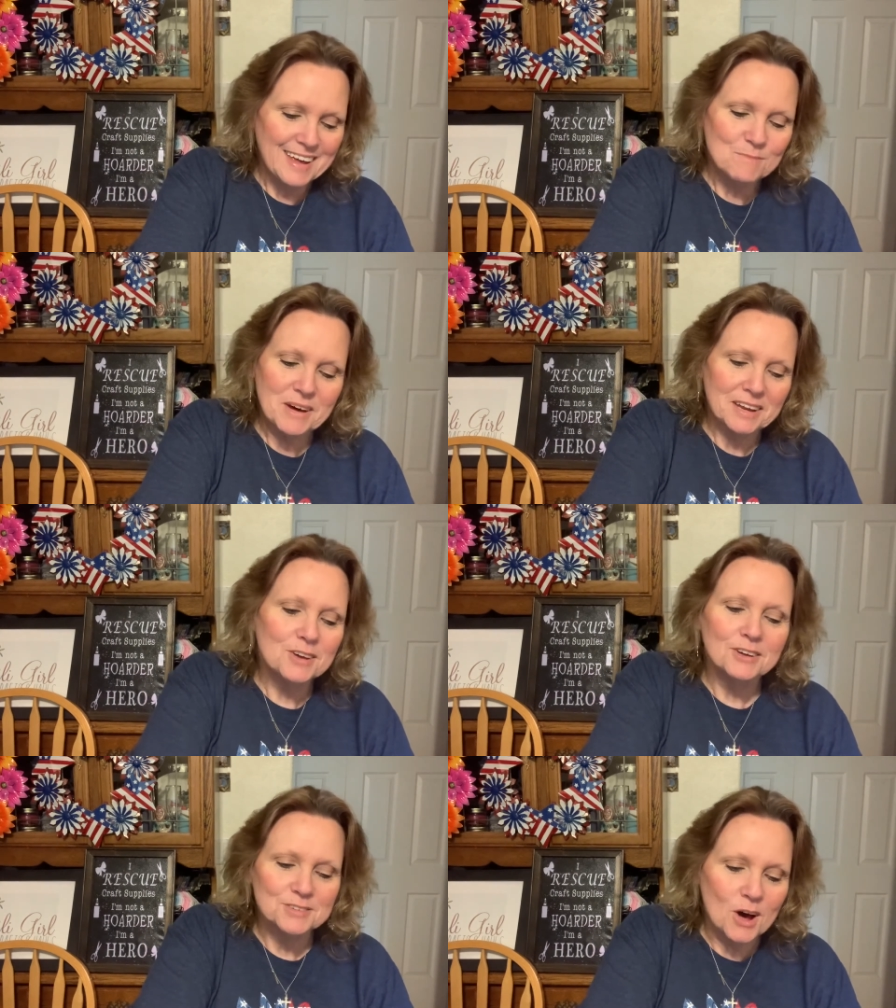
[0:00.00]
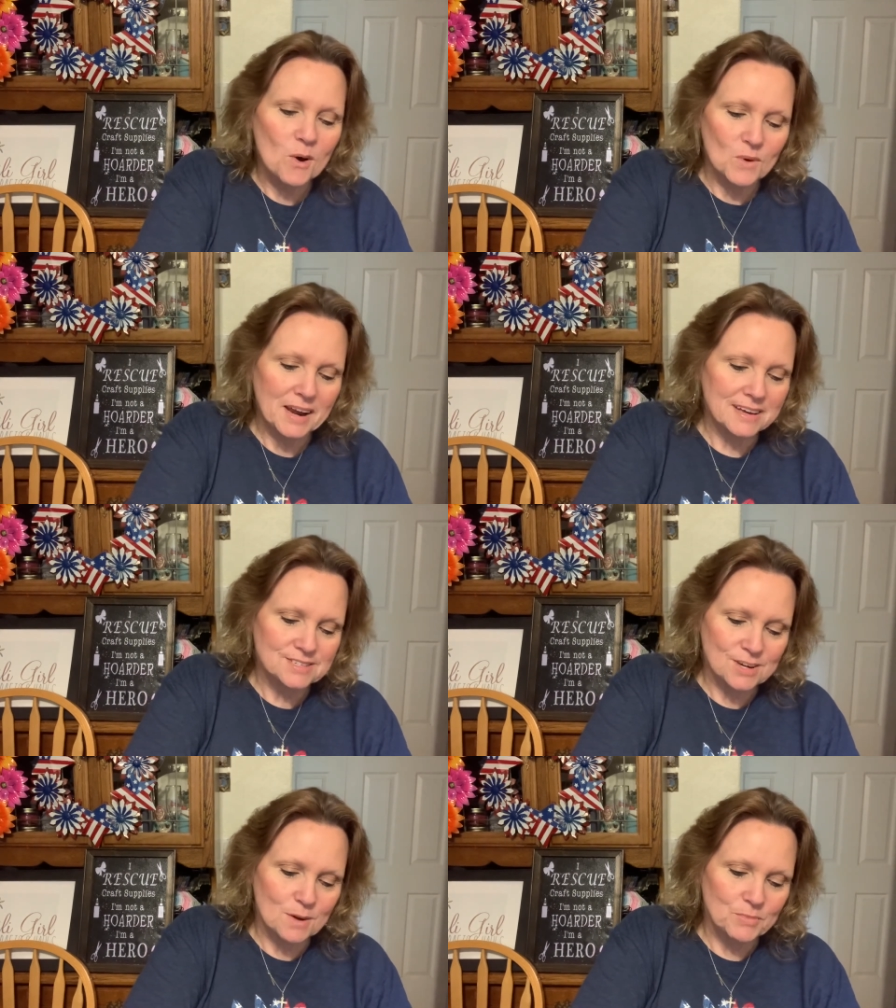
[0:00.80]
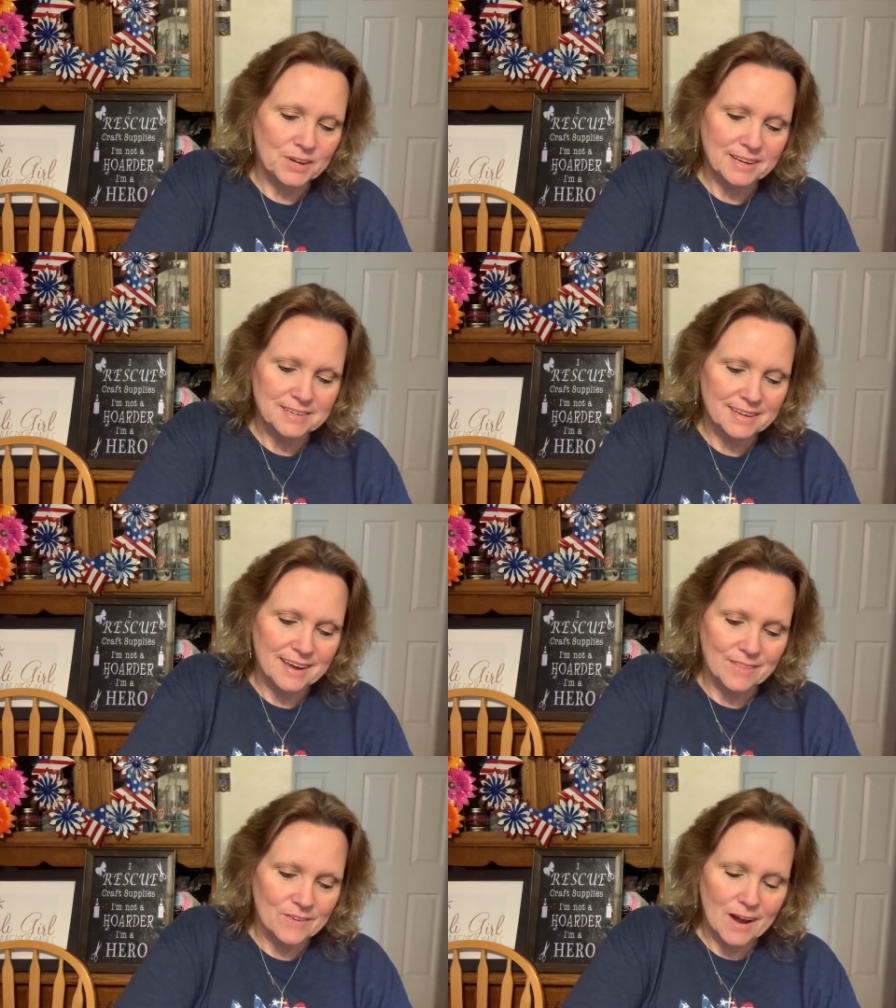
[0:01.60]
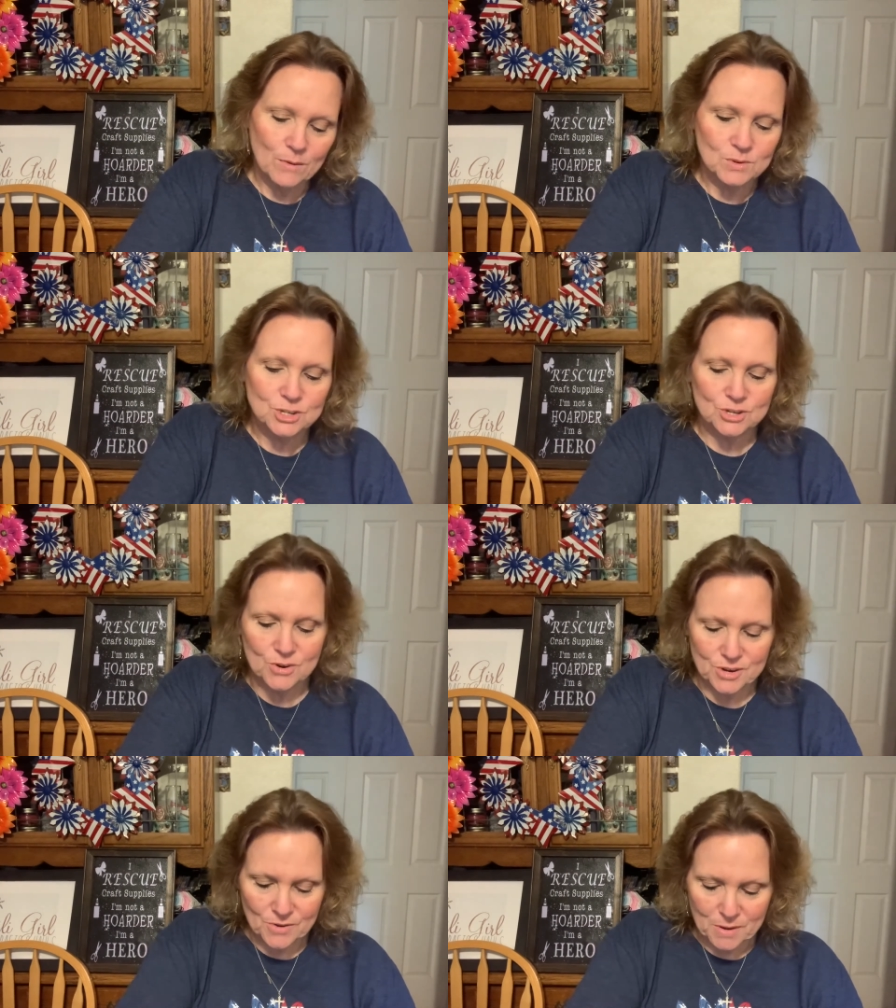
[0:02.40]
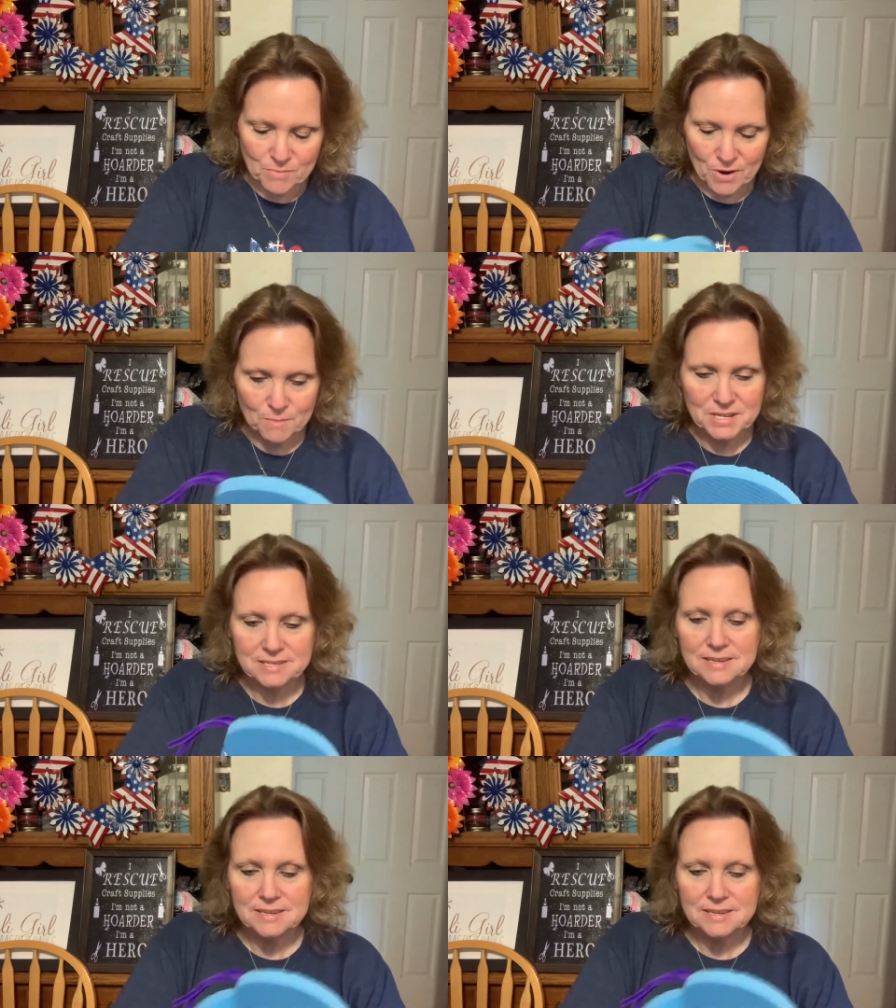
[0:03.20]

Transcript: But you'll know when I start putting it together. I will show you, I promise.